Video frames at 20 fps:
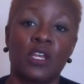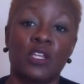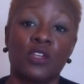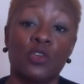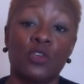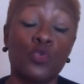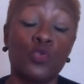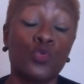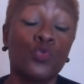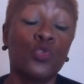
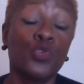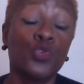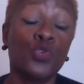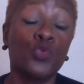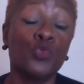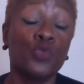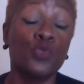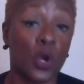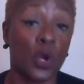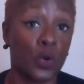who you
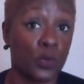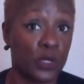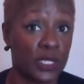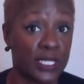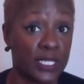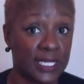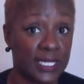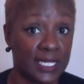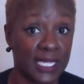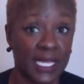know need
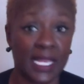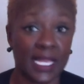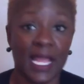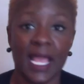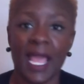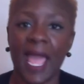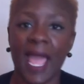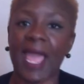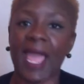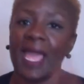to see
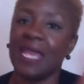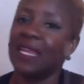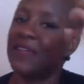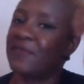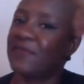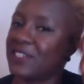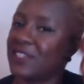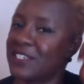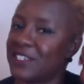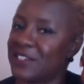it and
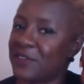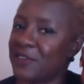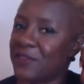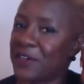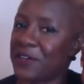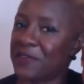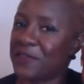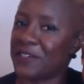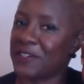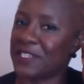if this is your
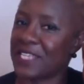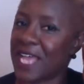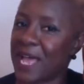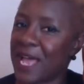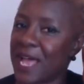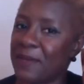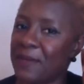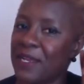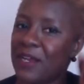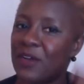very first
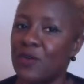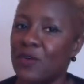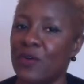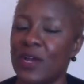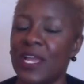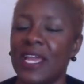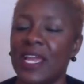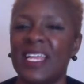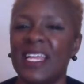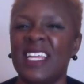time here go
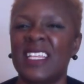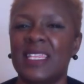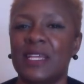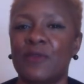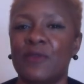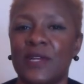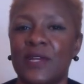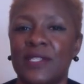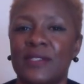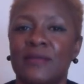ahead and hit
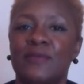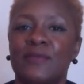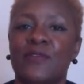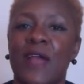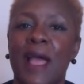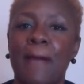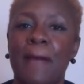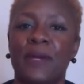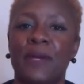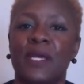that red
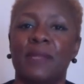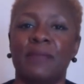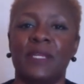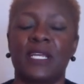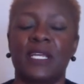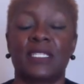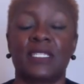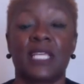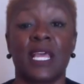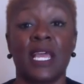subscribe button
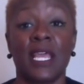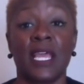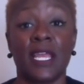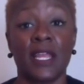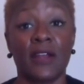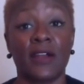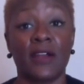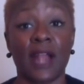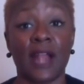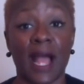because
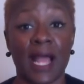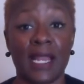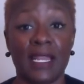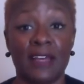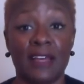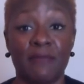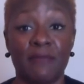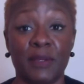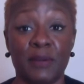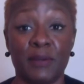here at I
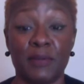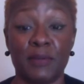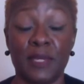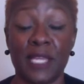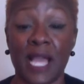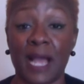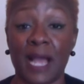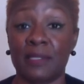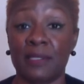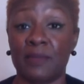Love Me Me
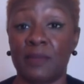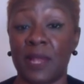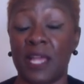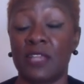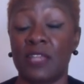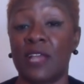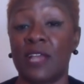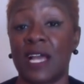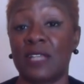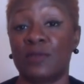Me I'm
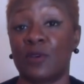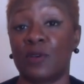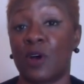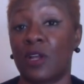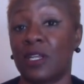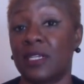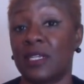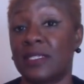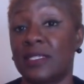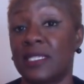supplying you guys with
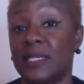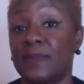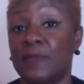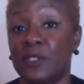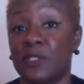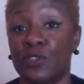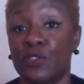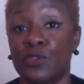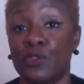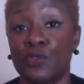all of the
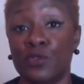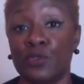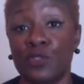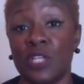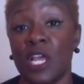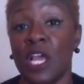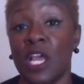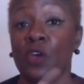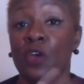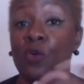tips and tools
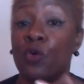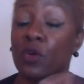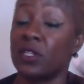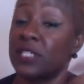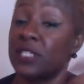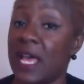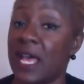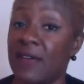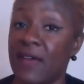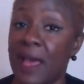in order
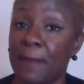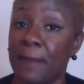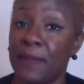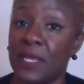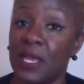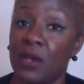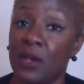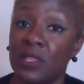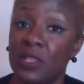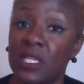to have happy
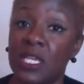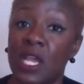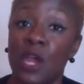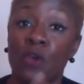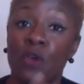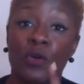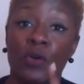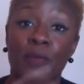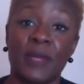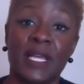healthy
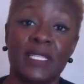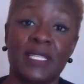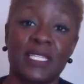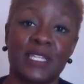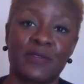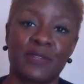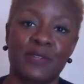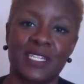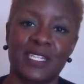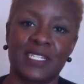
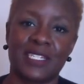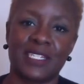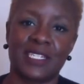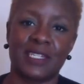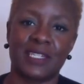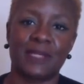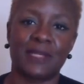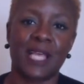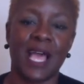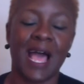romantic
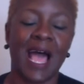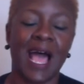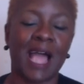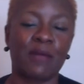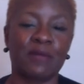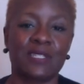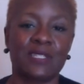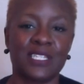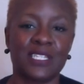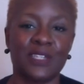relationships I
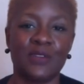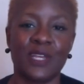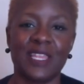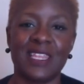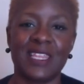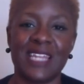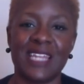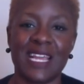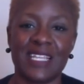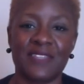will see you
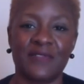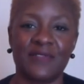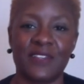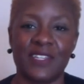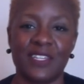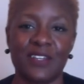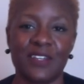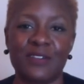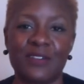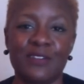in the next
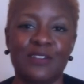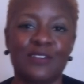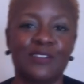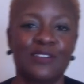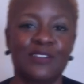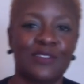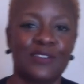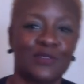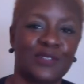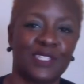video
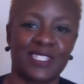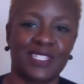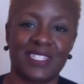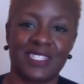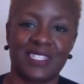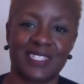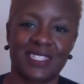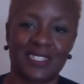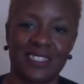deuces